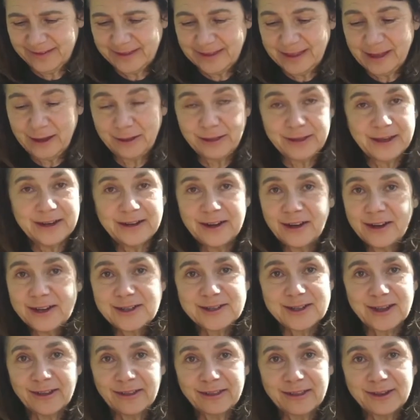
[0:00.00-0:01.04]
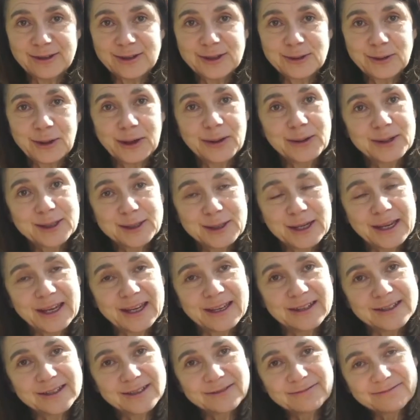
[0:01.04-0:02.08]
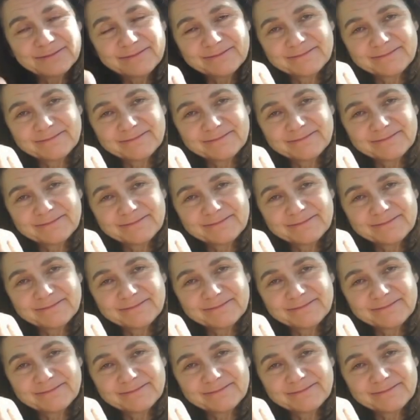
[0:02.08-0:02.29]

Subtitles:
Nothing nicer than sowing seeds.